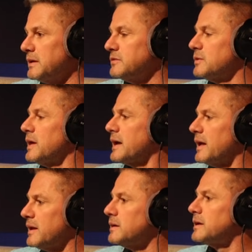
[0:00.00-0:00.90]
And so that
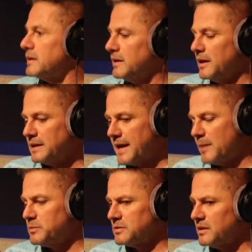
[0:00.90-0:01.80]
kind of
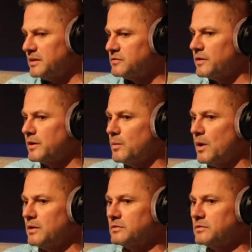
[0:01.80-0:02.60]
encapsulates very well.